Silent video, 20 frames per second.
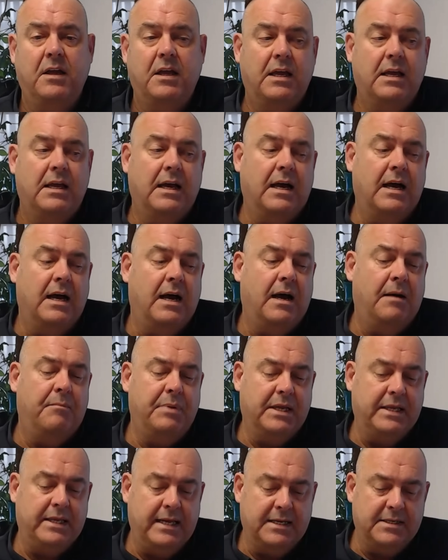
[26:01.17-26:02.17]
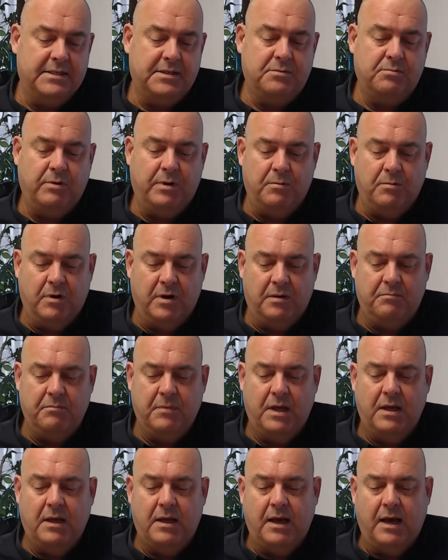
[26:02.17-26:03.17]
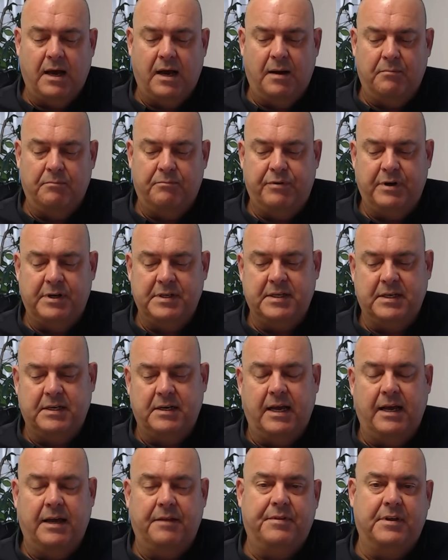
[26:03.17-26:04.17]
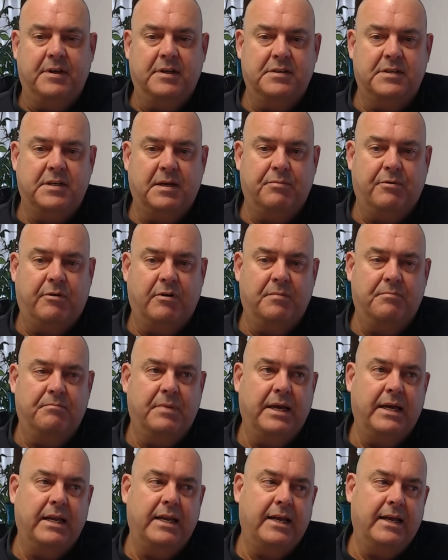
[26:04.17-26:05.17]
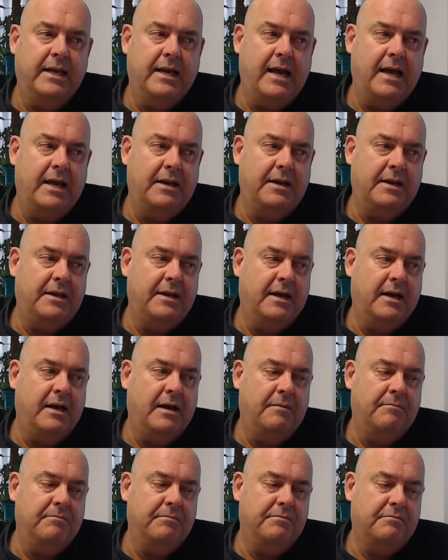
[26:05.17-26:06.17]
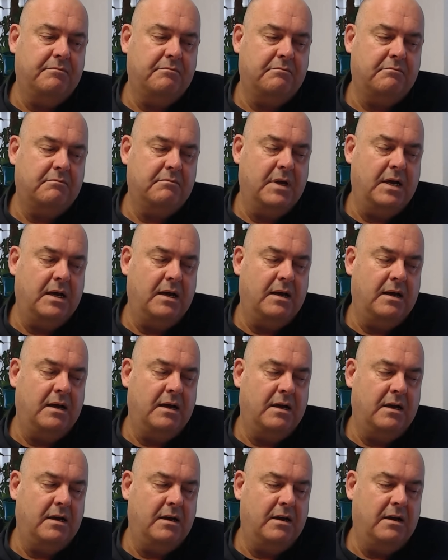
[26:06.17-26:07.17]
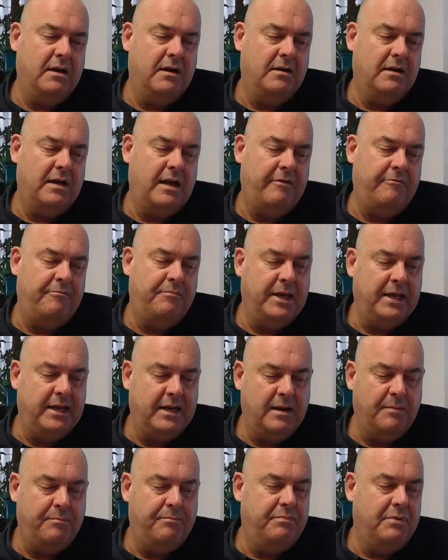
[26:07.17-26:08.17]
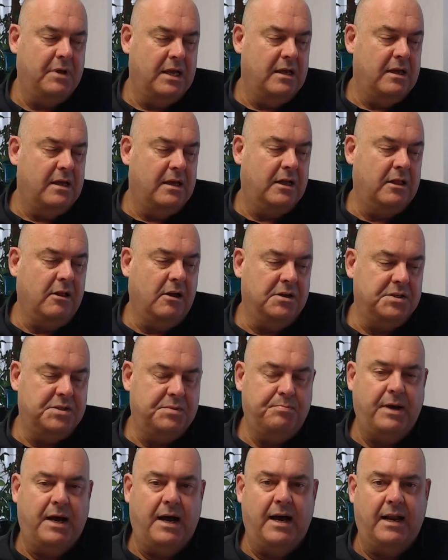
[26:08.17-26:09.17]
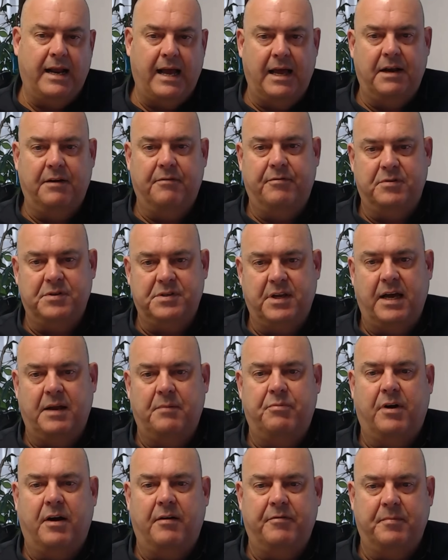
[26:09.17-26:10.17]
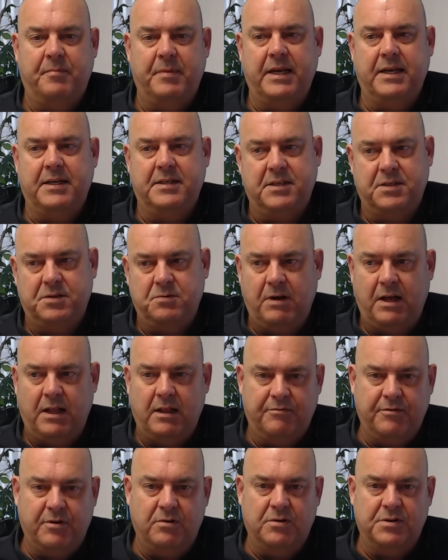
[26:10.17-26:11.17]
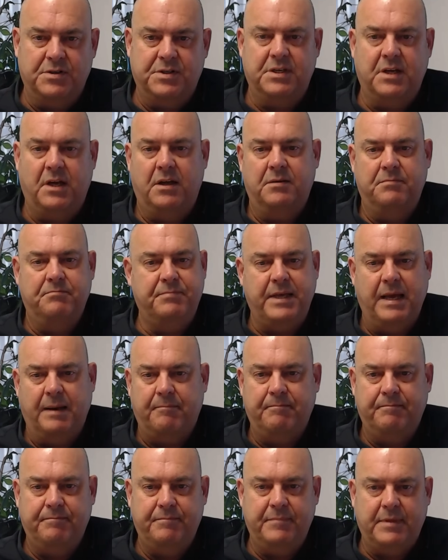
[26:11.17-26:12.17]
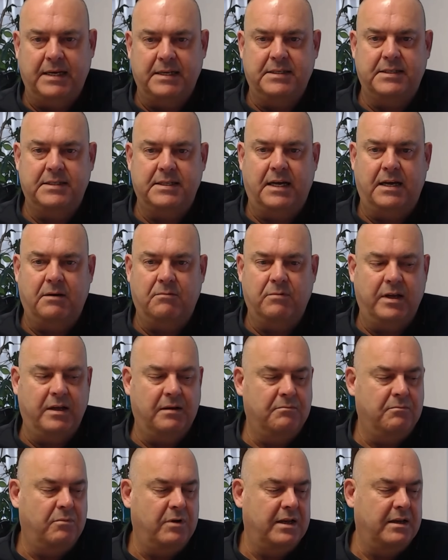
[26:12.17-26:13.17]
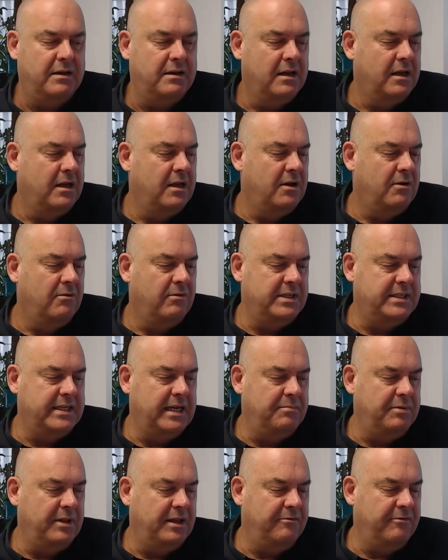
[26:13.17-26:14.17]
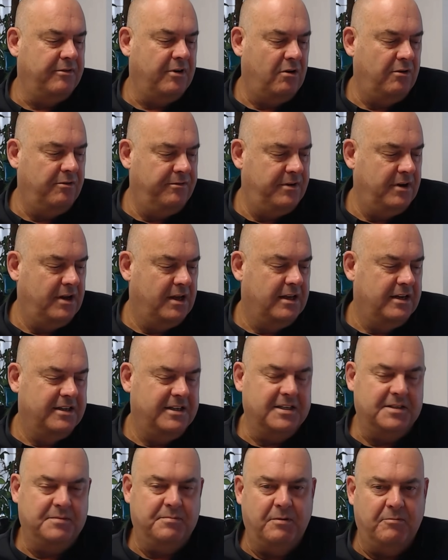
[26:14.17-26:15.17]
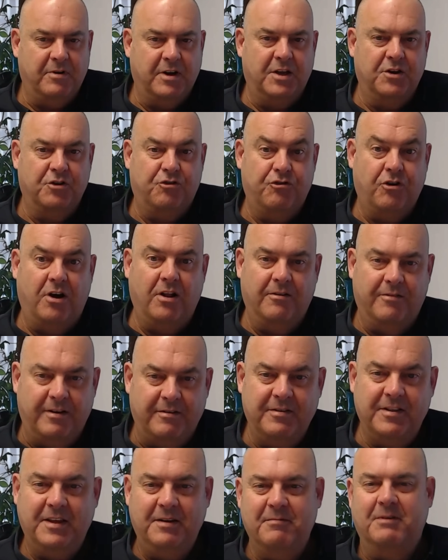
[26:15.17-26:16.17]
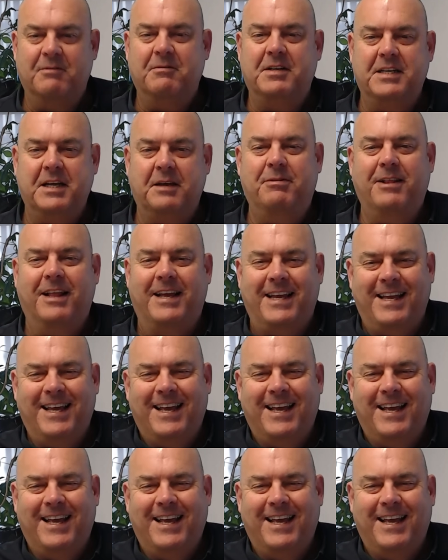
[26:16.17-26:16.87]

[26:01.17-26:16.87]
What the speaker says: but yes, we were present at the subgroup meeting and have been a close part, and have also had private meetings as well, of course. So yeah, that's we're deeply involved. Doesn't mean we're in control of everything, but we're